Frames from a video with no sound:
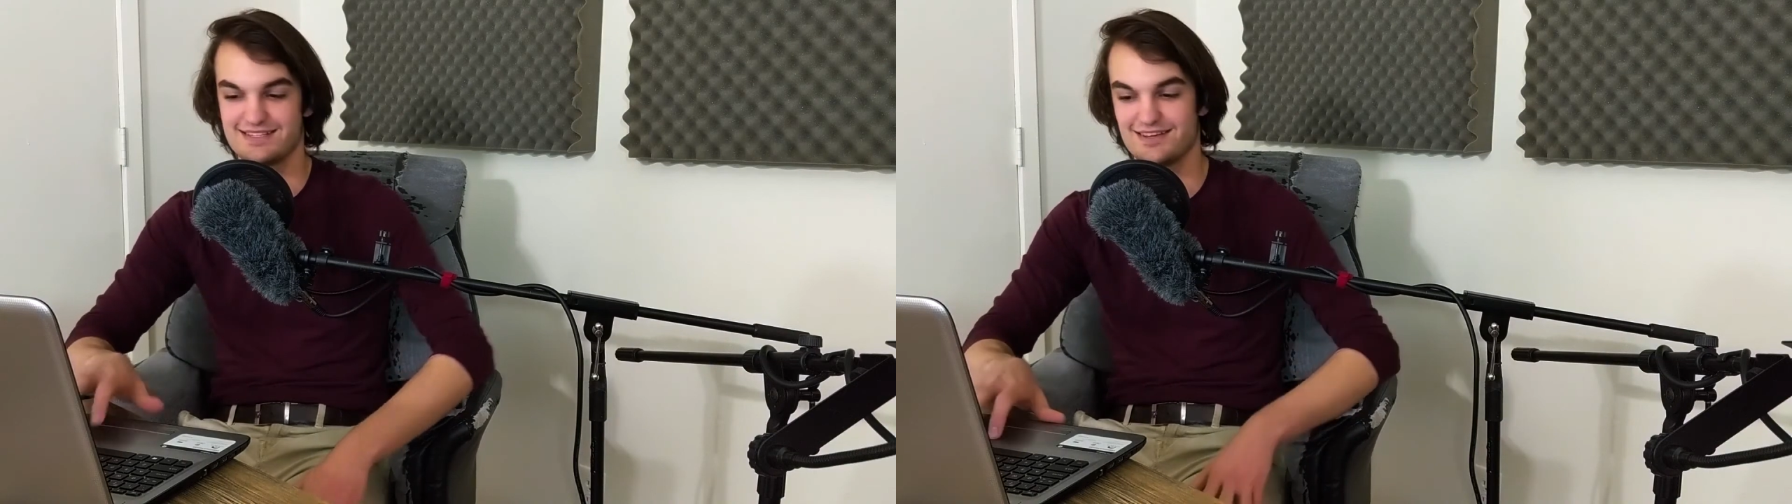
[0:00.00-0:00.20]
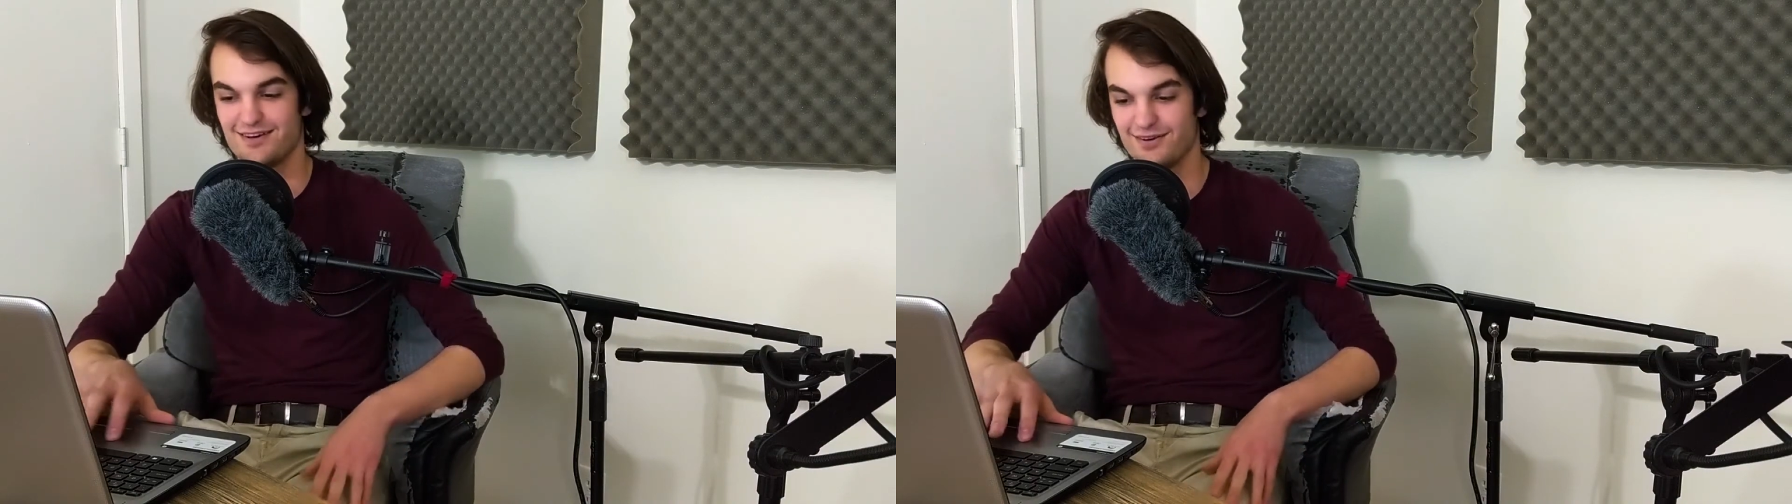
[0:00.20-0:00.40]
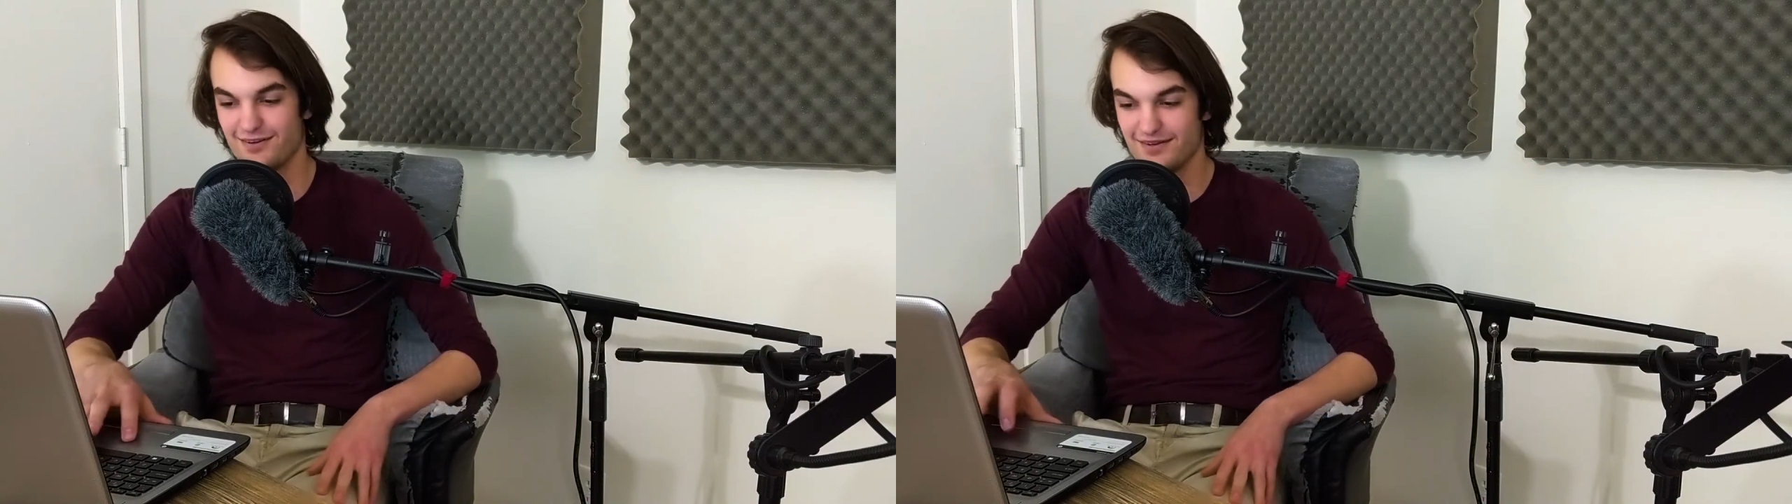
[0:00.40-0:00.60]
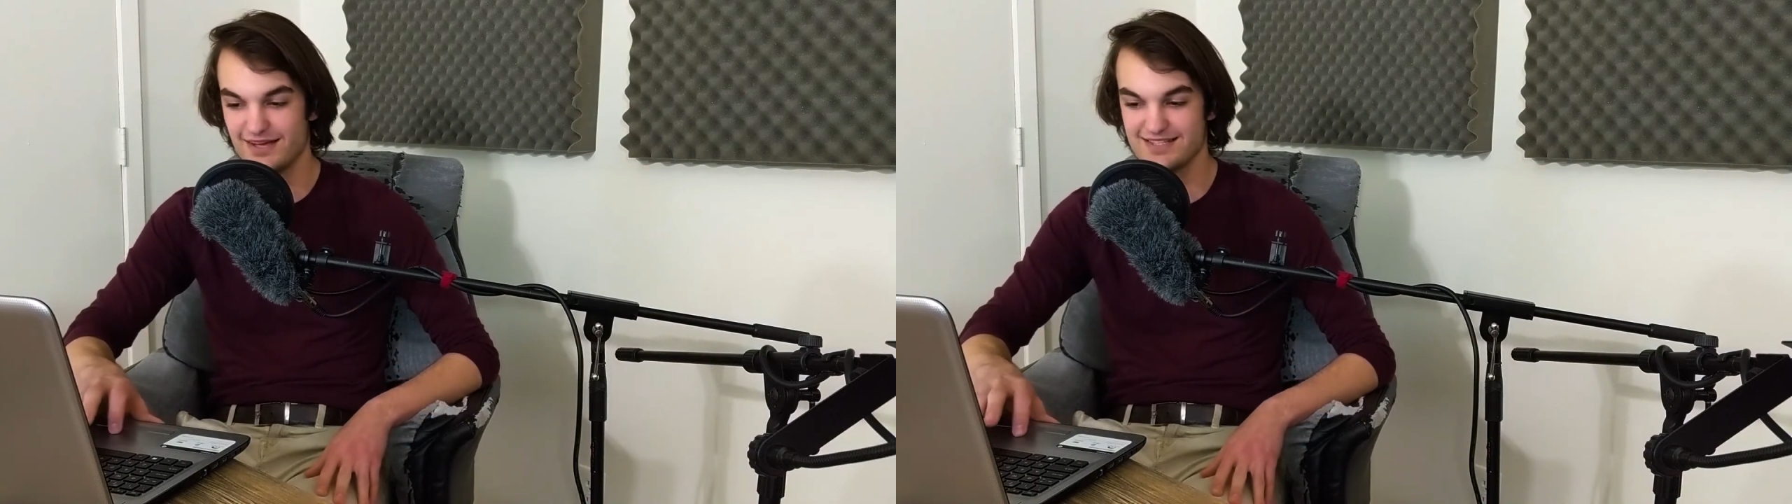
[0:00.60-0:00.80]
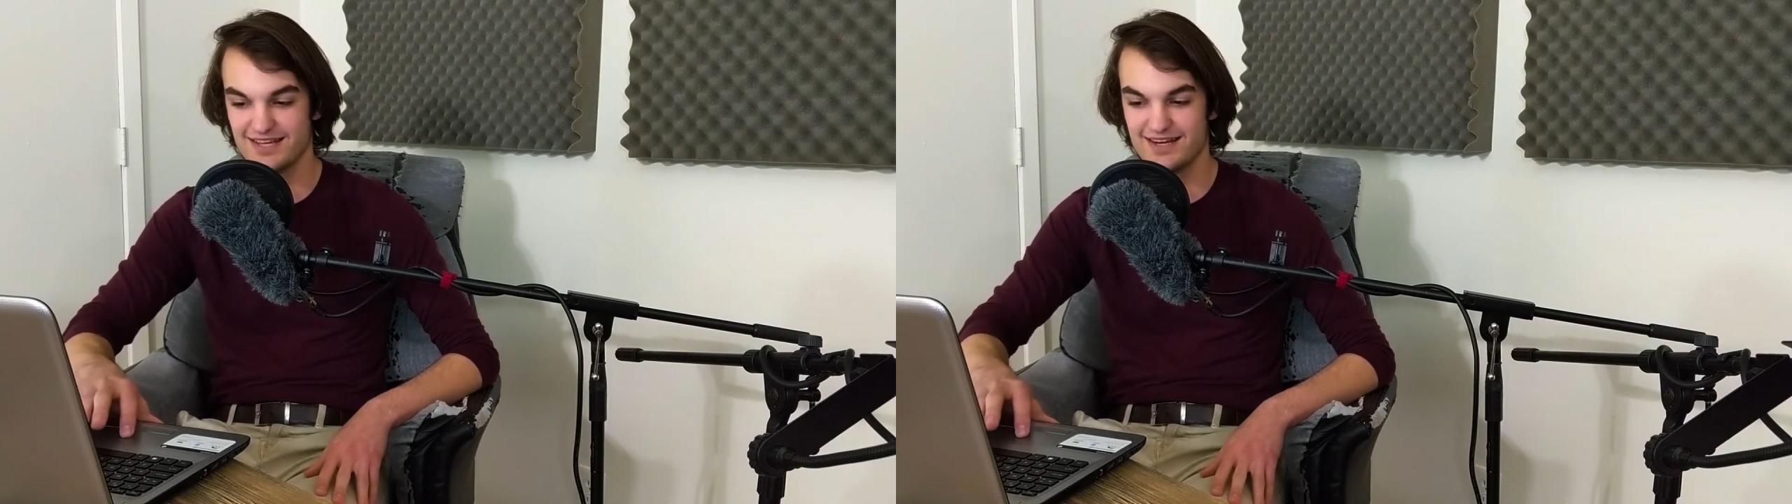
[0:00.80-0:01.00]
So
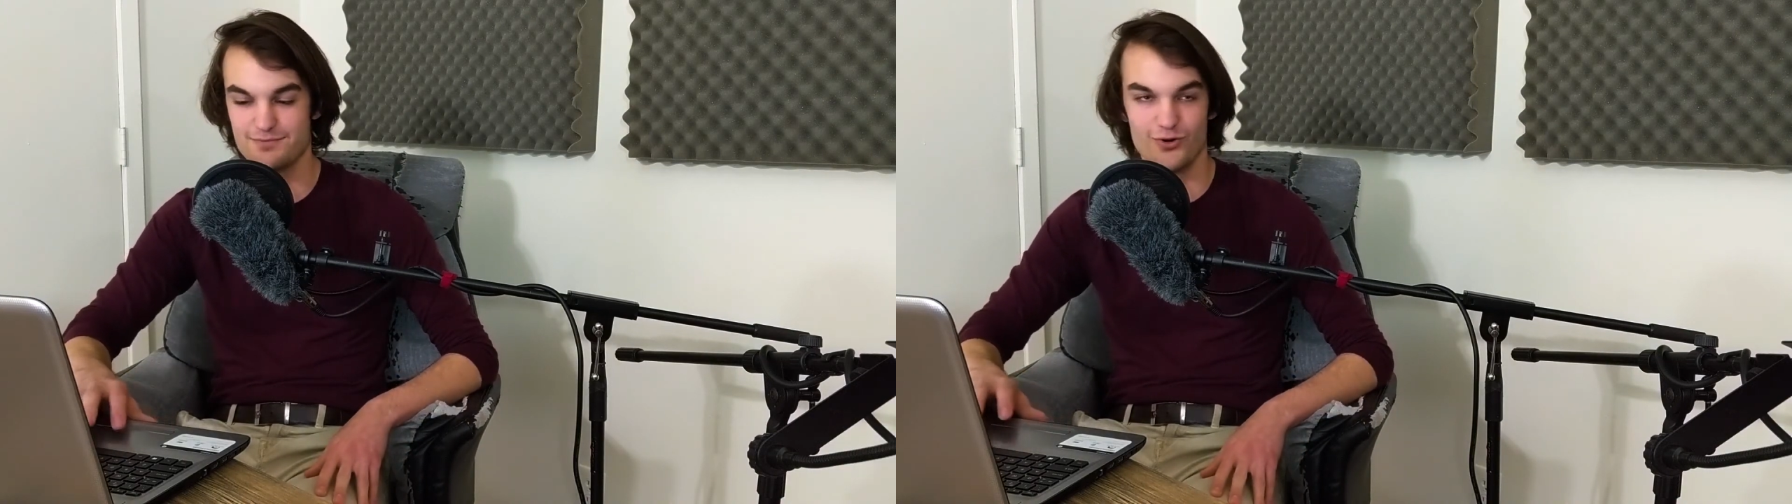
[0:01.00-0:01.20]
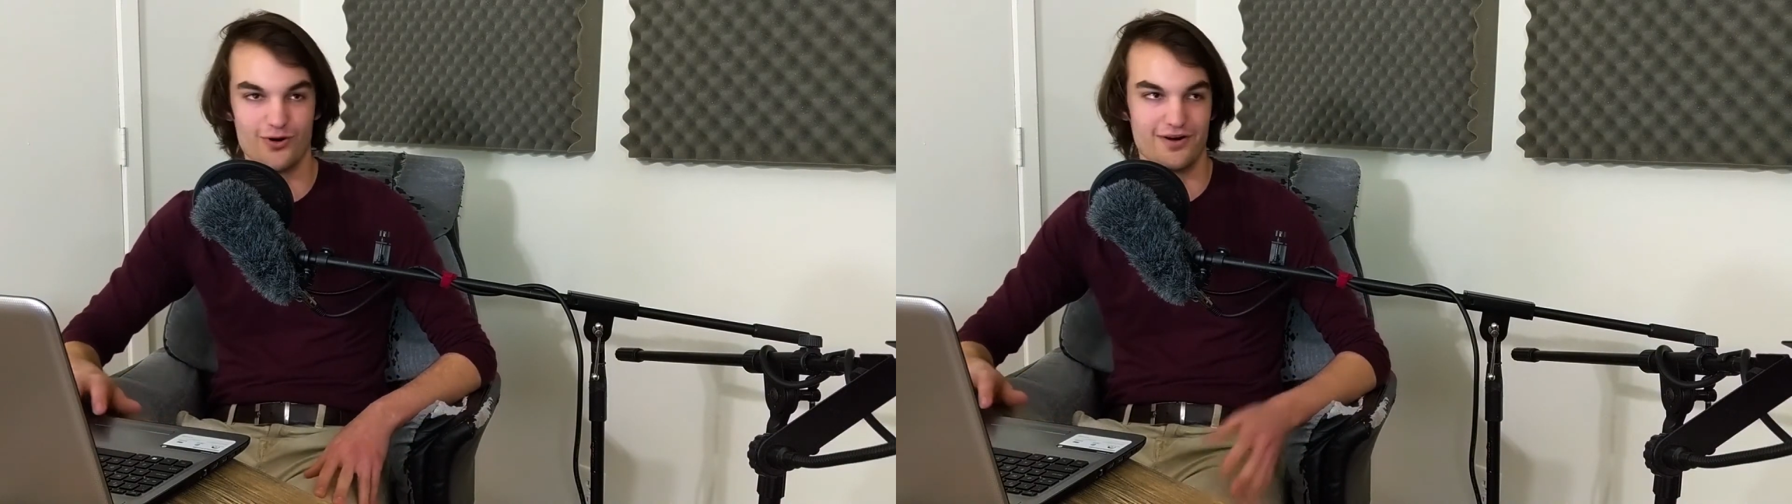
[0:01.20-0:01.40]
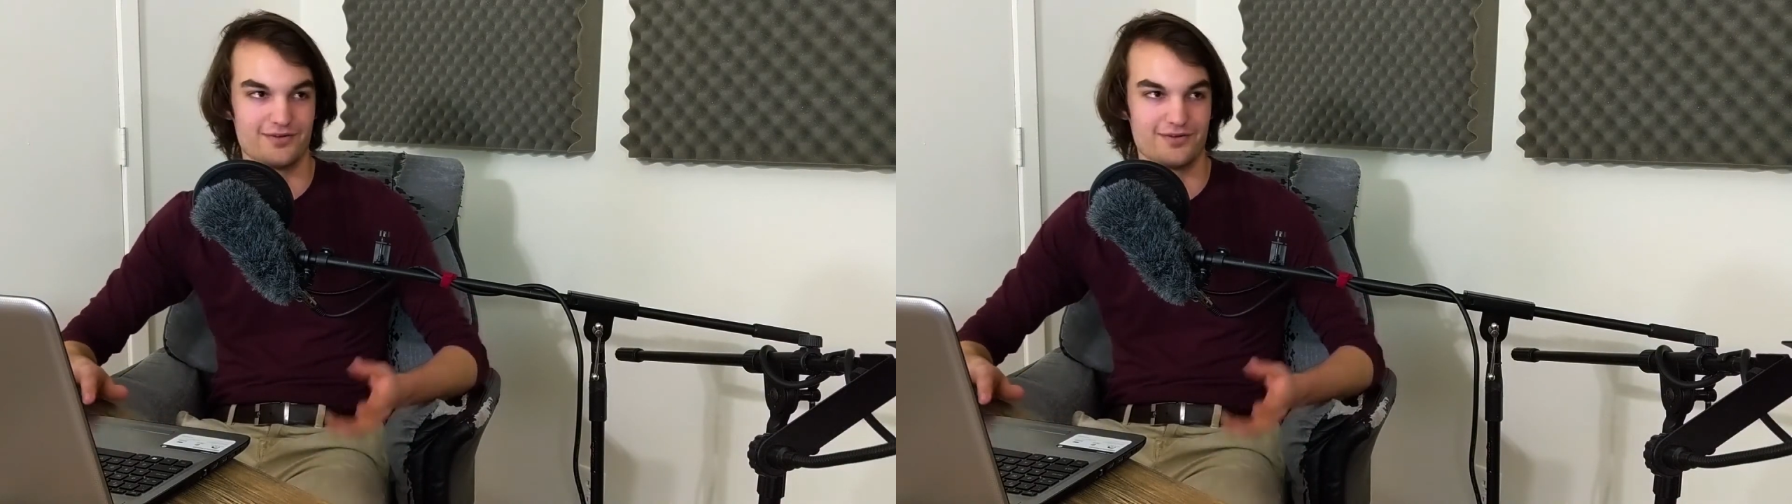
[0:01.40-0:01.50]
it's getting more.